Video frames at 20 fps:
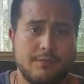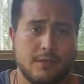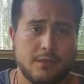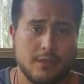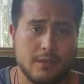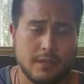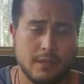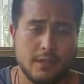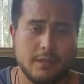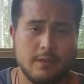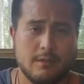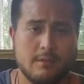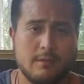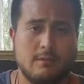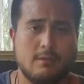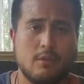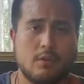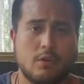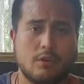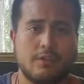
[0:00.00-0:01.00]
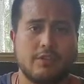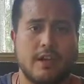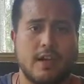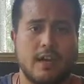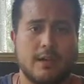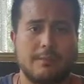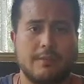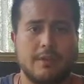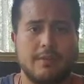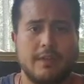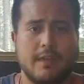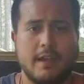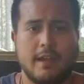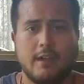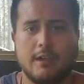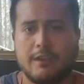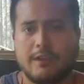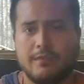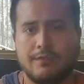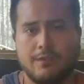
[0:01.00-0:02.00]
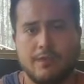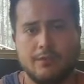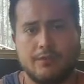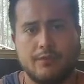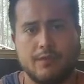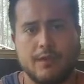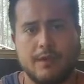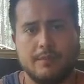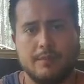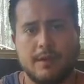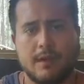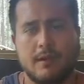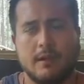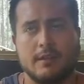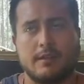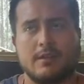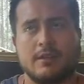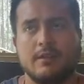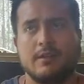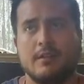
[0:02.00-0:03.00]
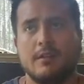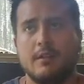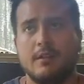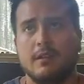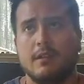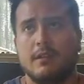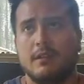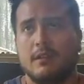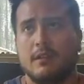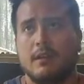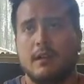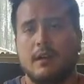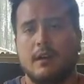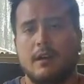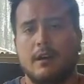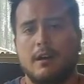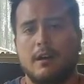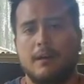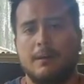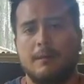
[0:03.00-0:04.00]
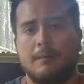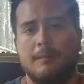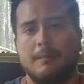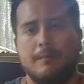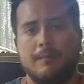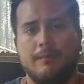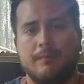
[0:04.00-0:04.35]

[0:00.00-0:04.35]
if you need more time on the area, feel free to pause it. We're